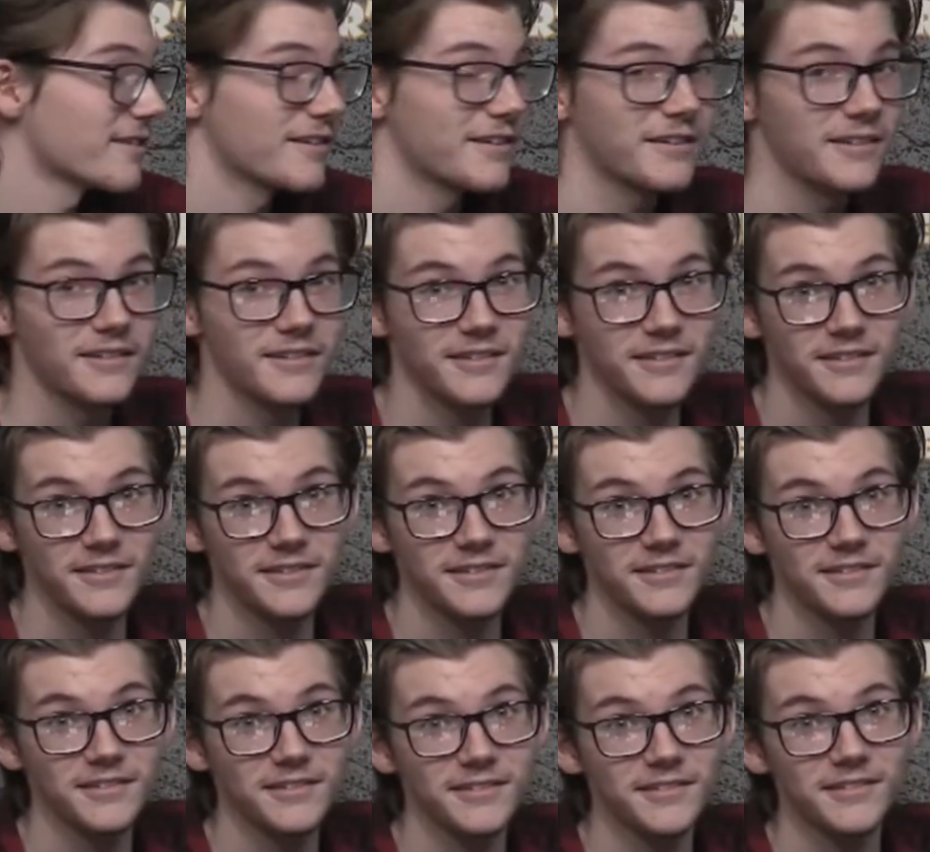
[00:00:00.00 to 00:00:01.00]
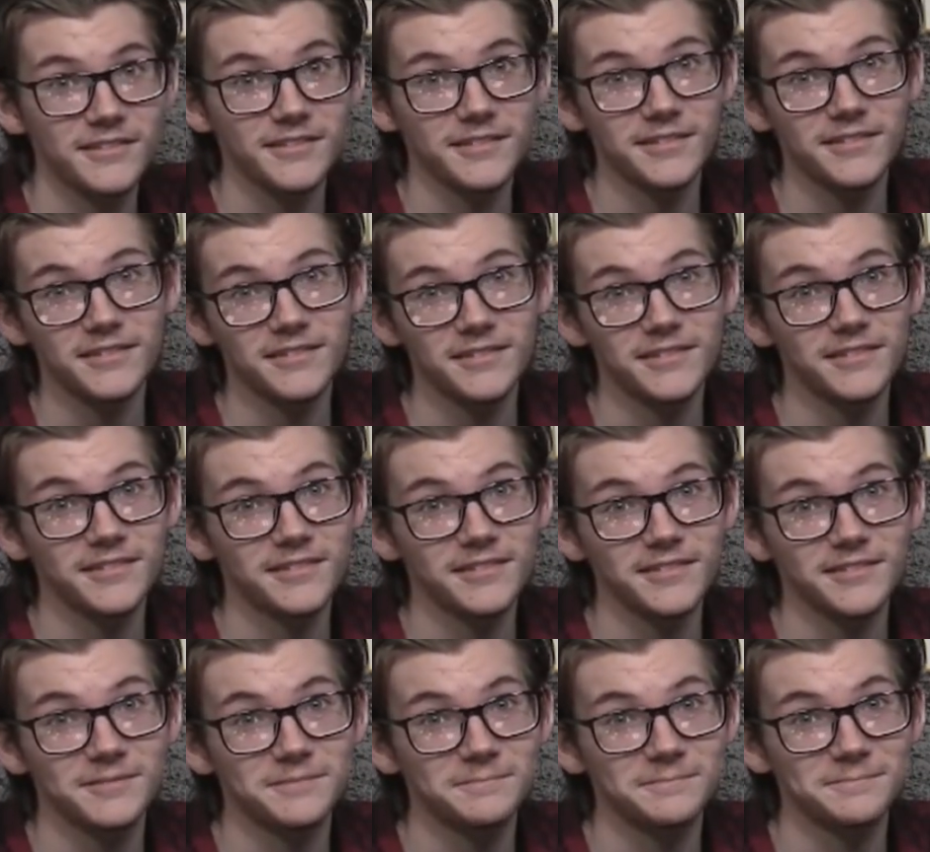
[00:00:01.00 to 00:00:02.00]

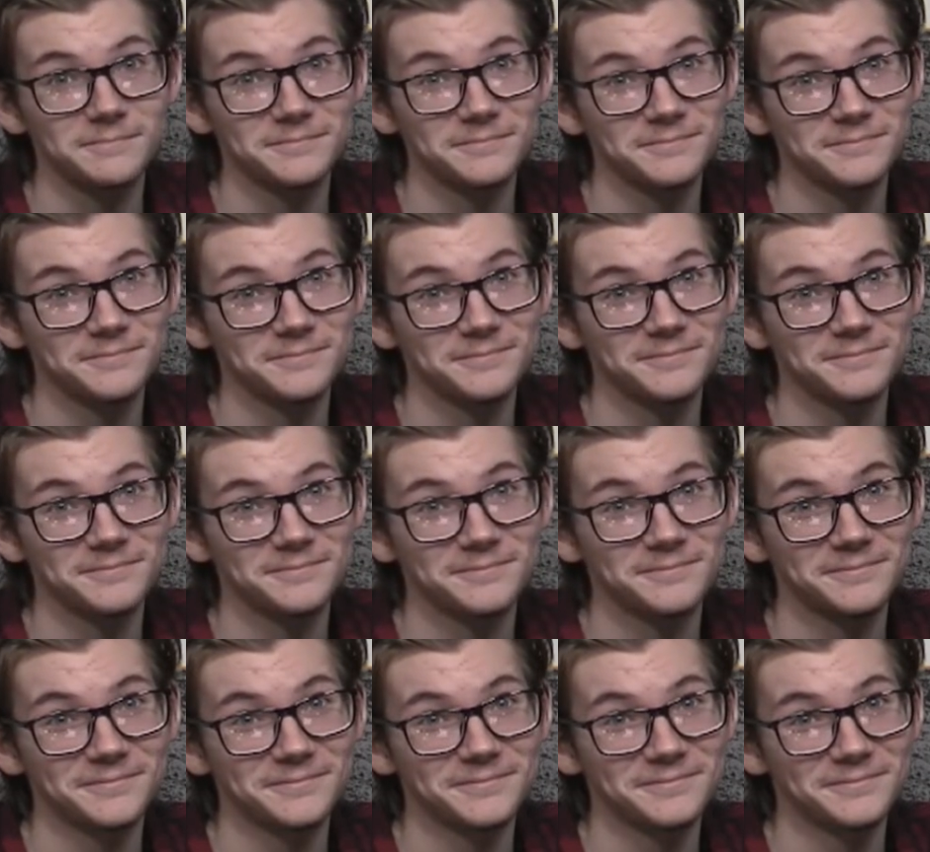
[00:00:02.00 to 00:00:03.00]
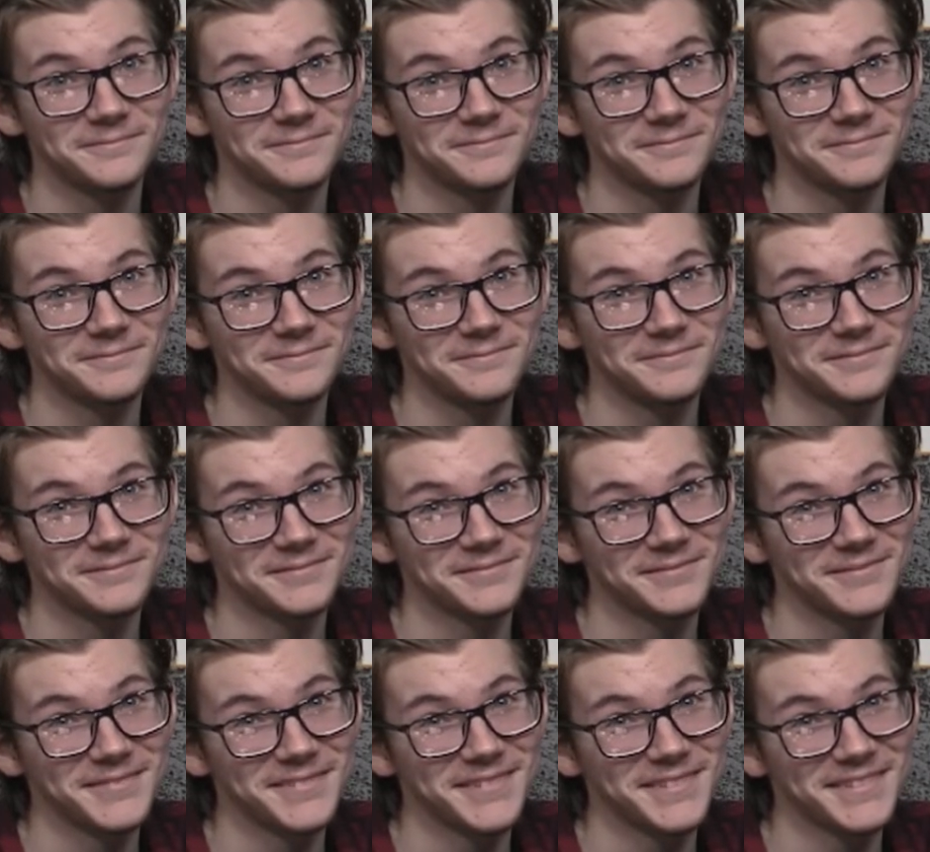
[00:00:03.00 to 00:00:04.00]

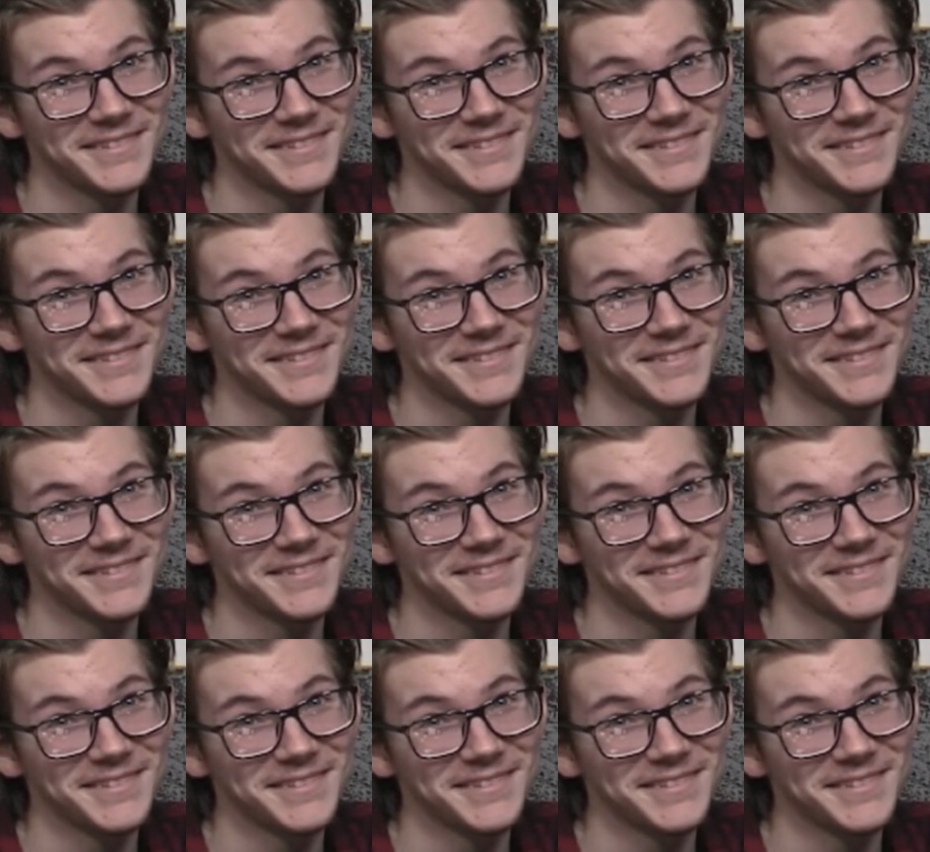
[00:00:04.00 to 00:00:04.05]
[no speech]